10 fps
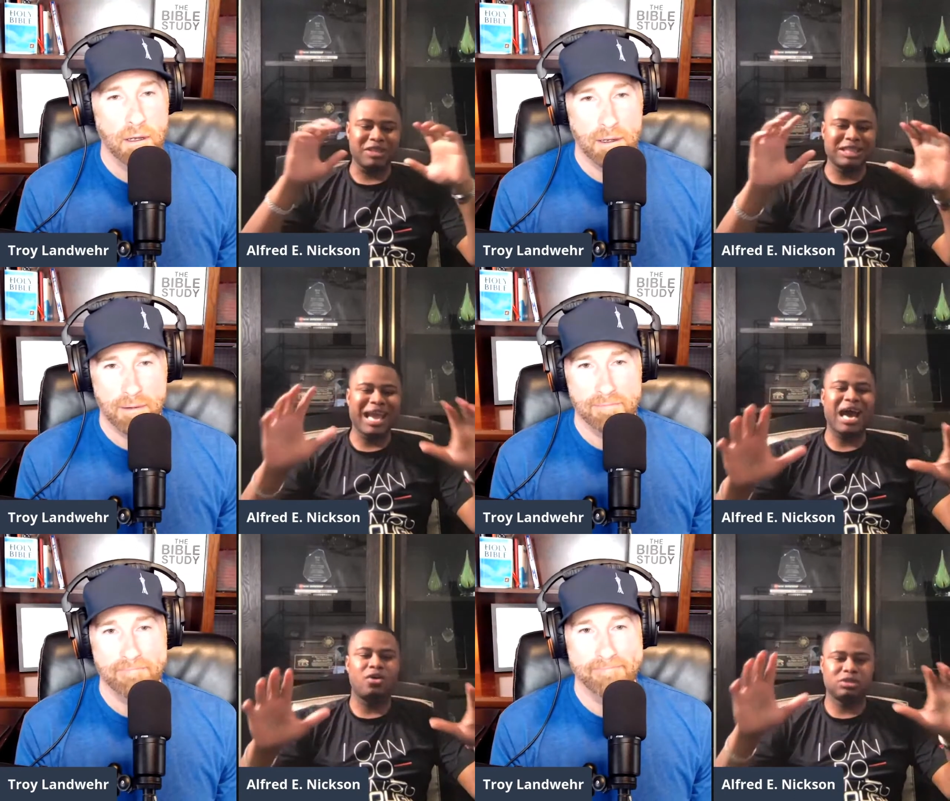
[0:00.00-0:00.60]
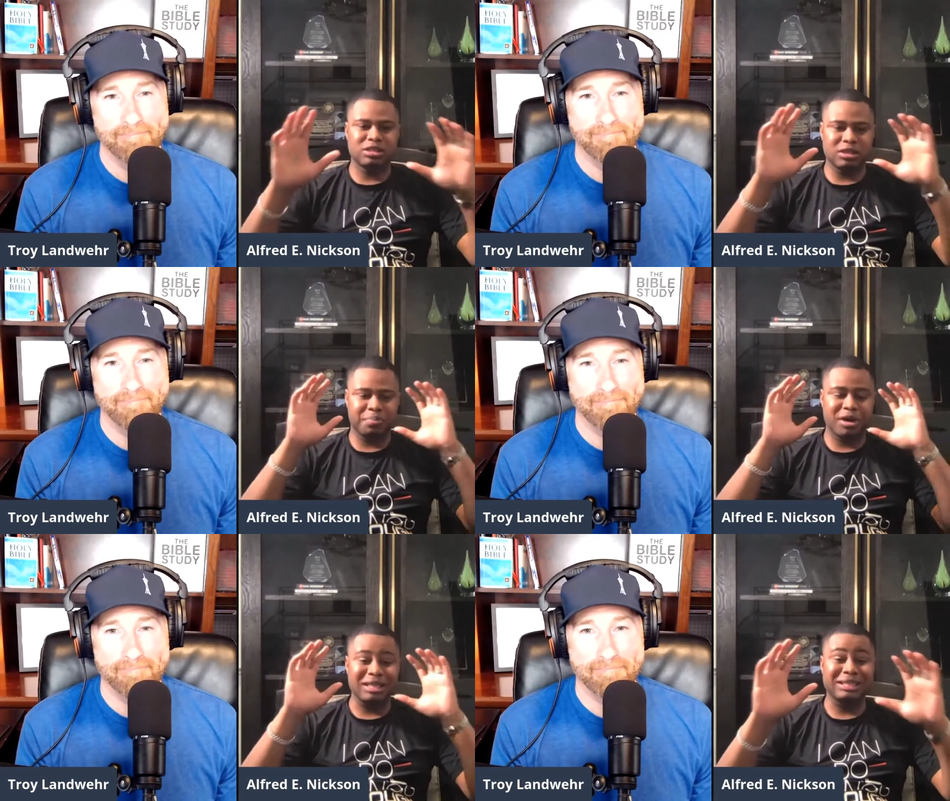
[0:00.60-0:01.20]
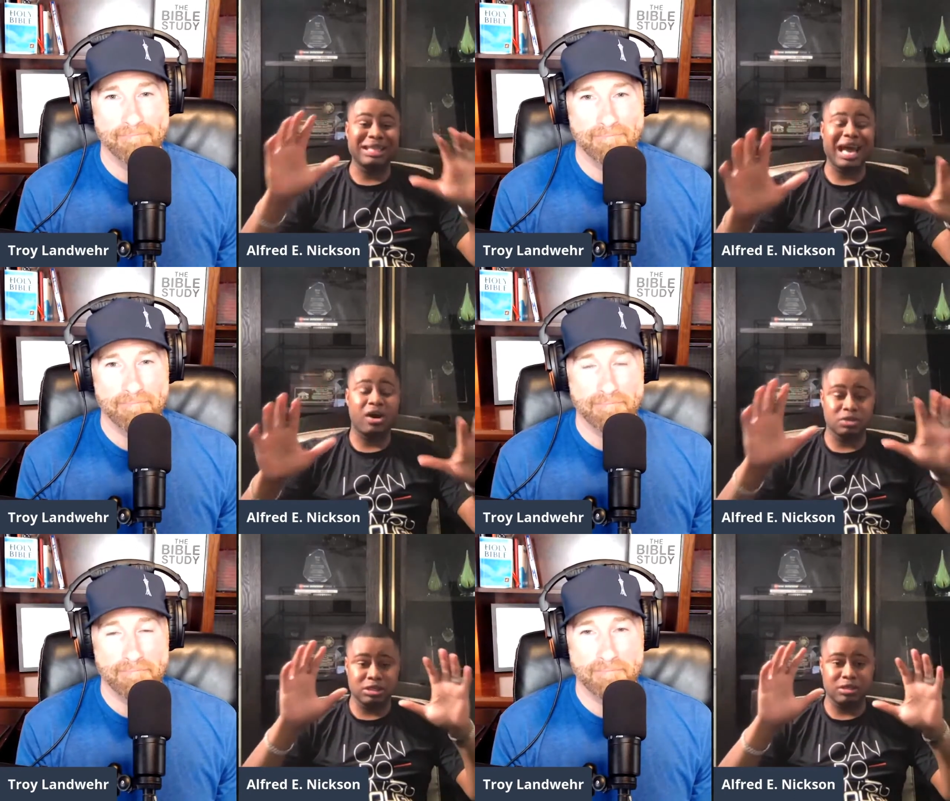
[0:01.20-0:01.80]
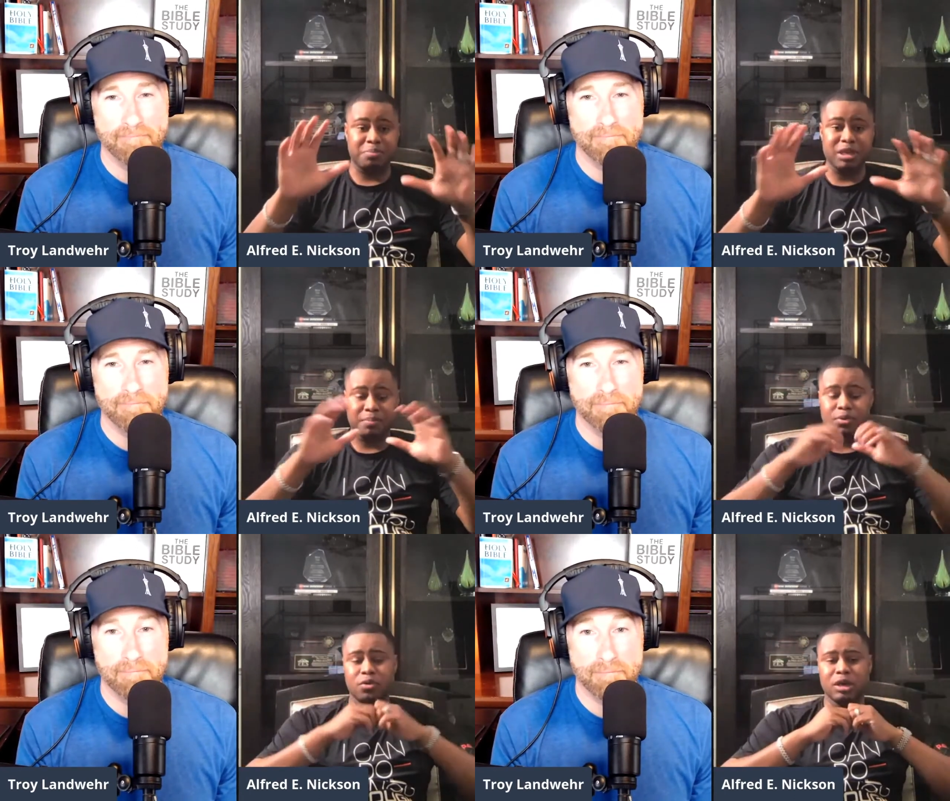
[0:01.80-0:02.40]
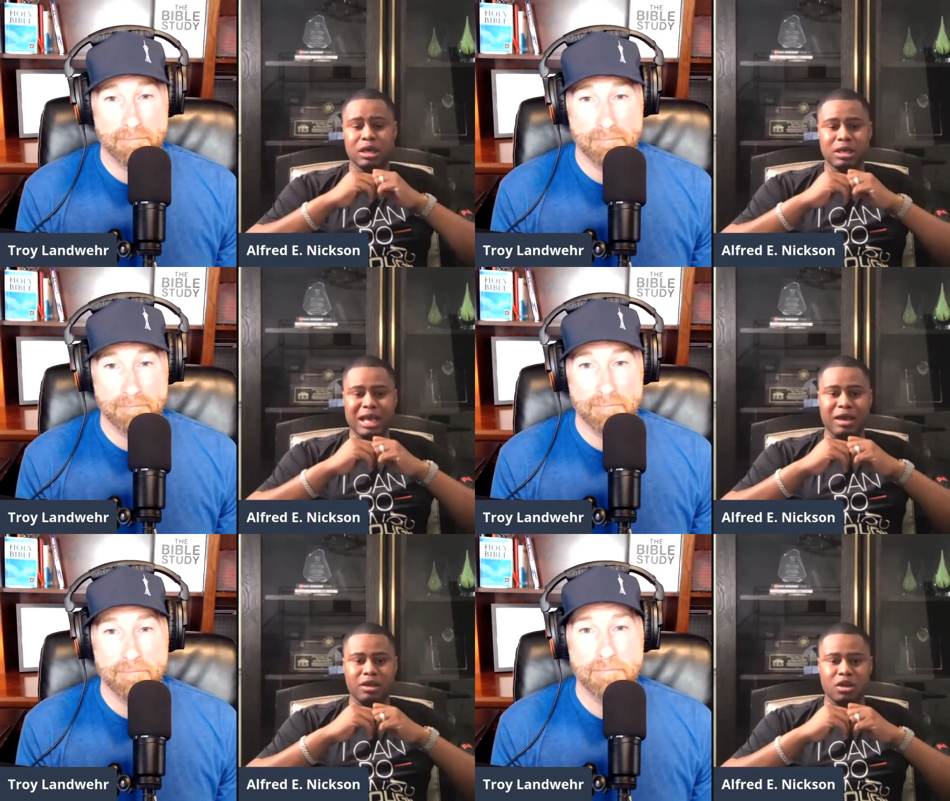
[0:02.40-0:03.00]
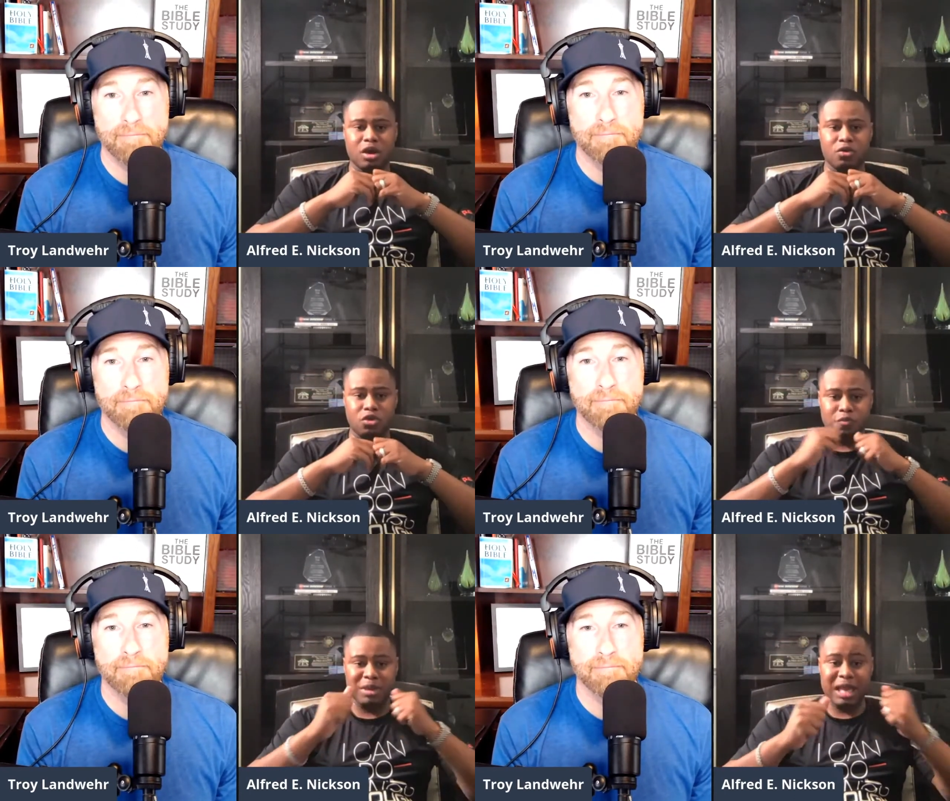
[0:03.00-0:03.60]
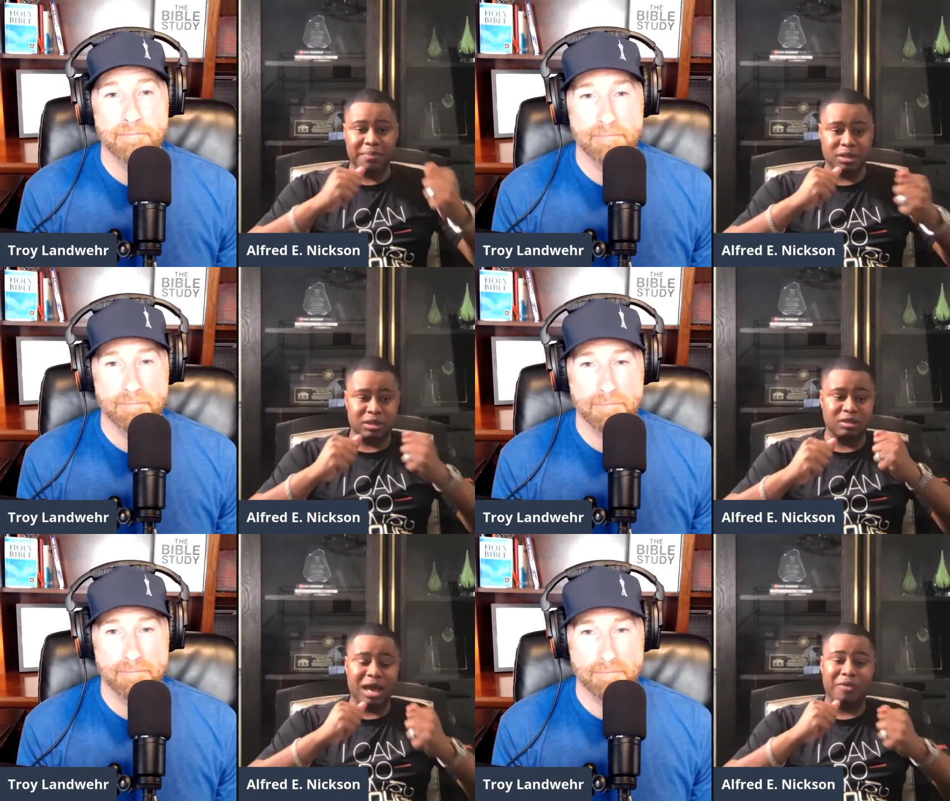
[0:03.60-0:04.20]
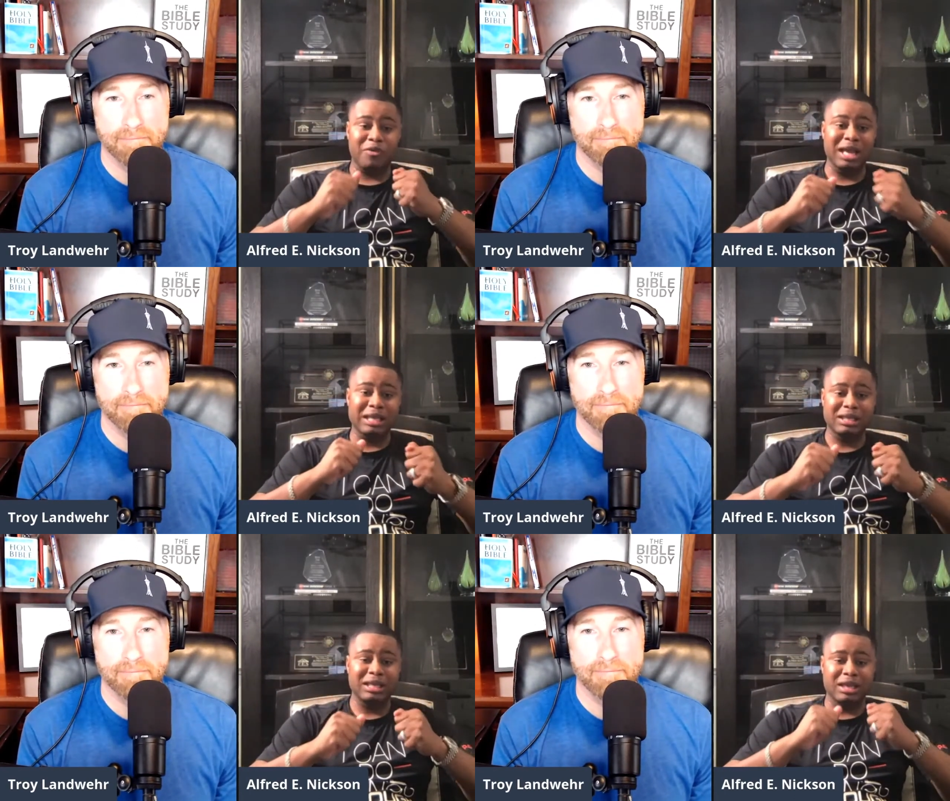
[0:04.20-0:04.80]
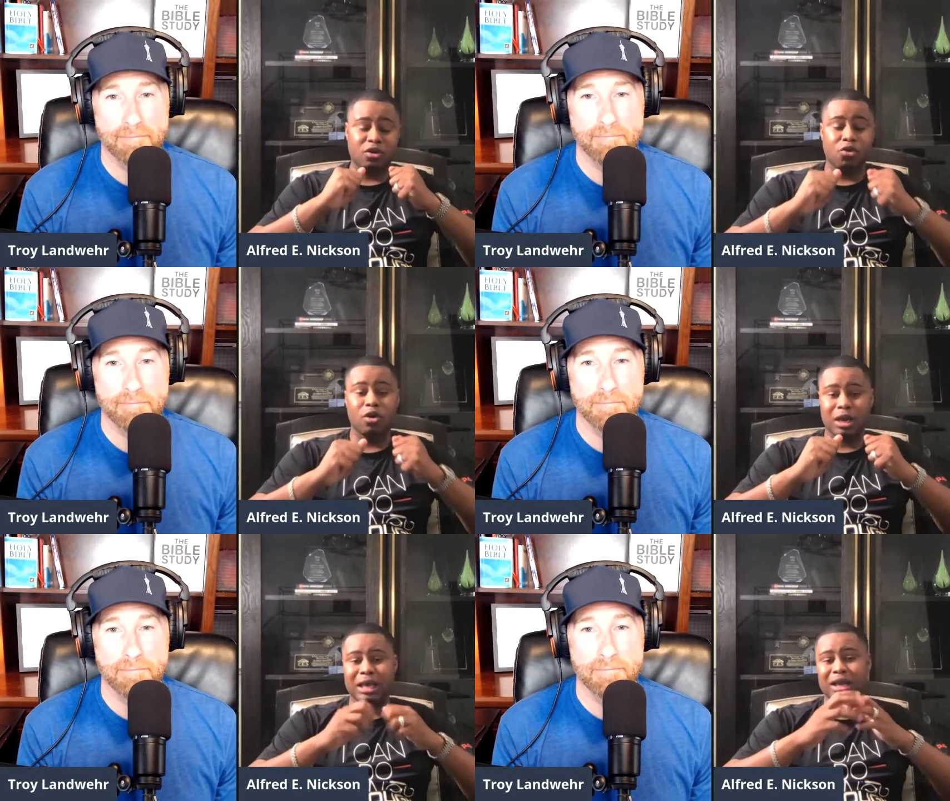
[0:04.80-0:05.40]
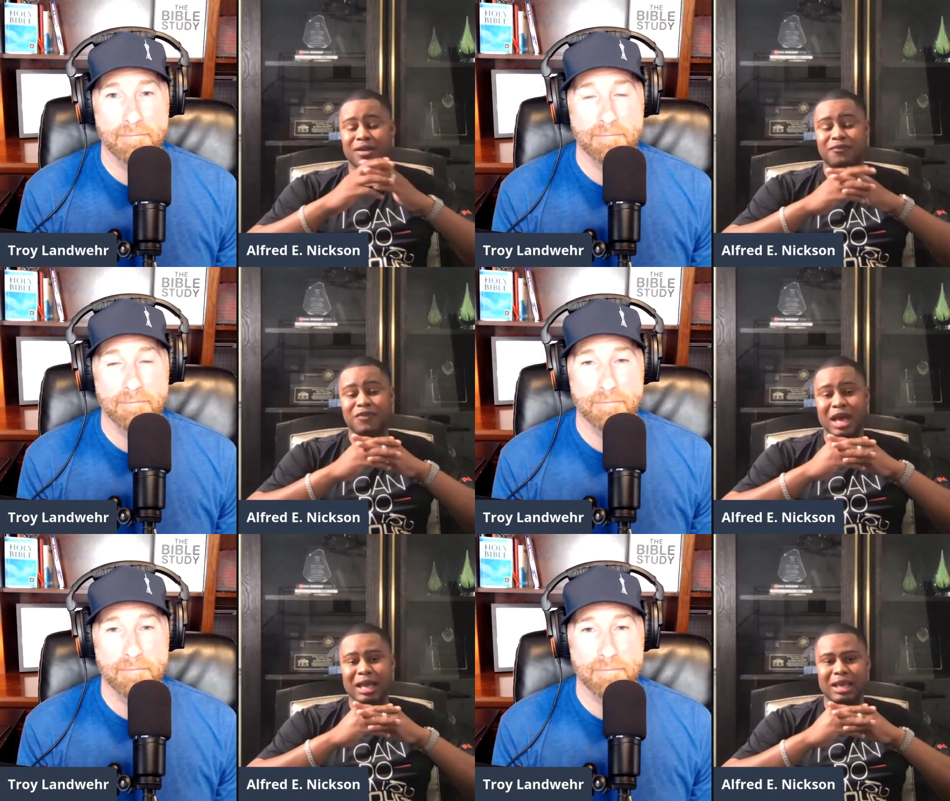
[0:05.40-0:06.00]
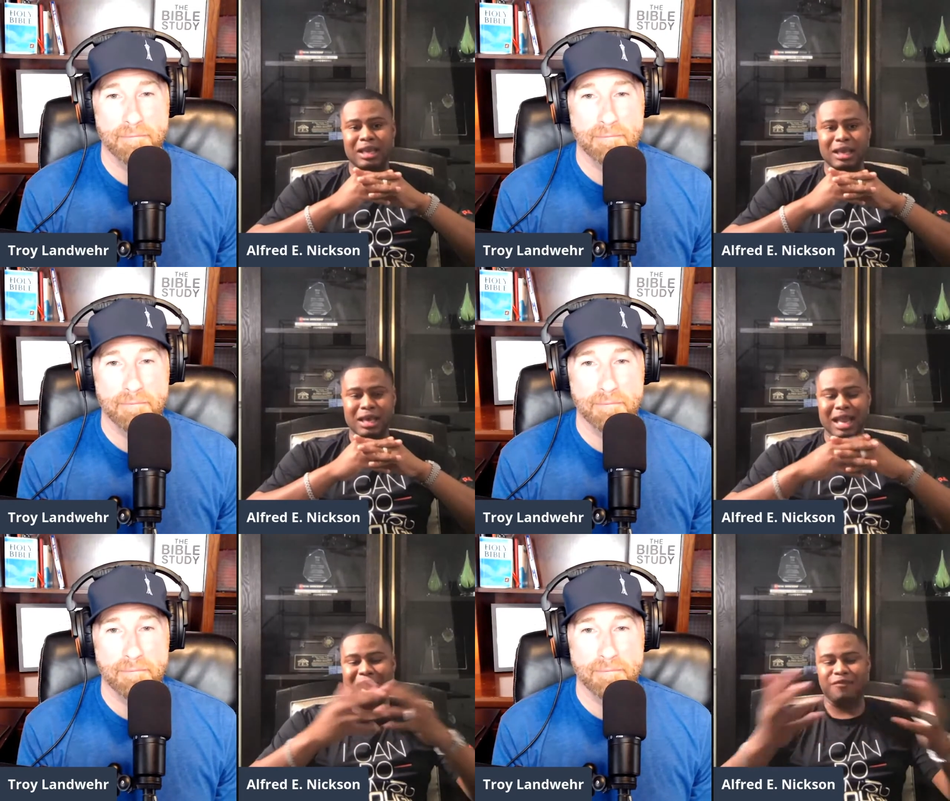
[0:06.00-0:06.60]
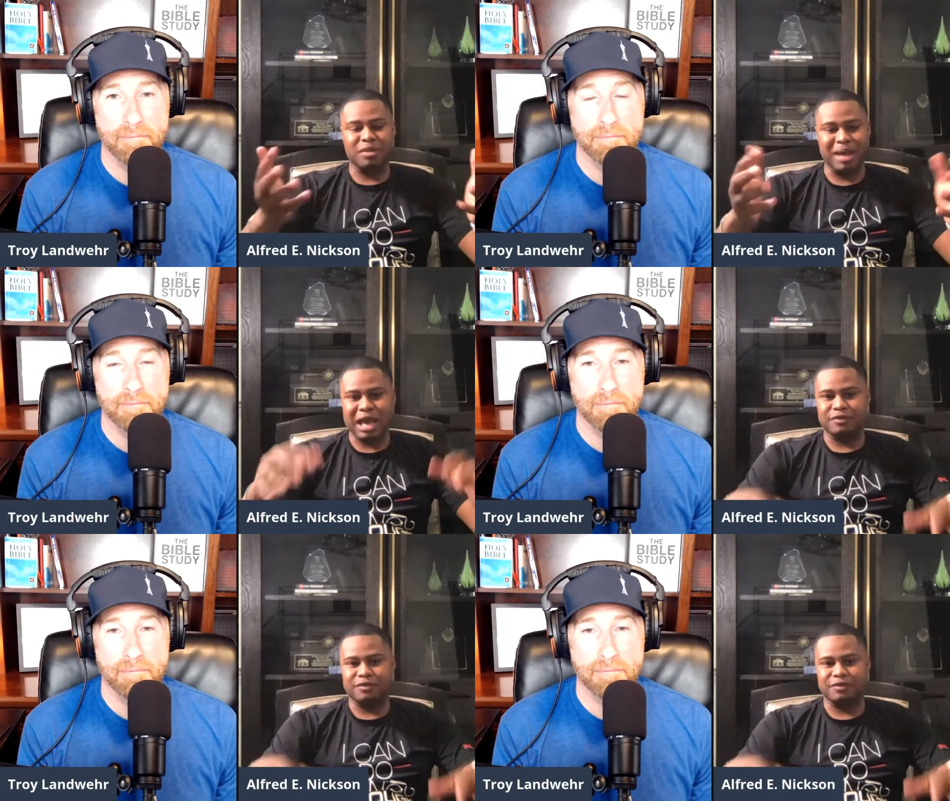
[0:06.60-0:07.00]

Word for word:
Speaker 1: thousands upon thousands of people that, you know, you've been able to directly correlate and affect and, and have them have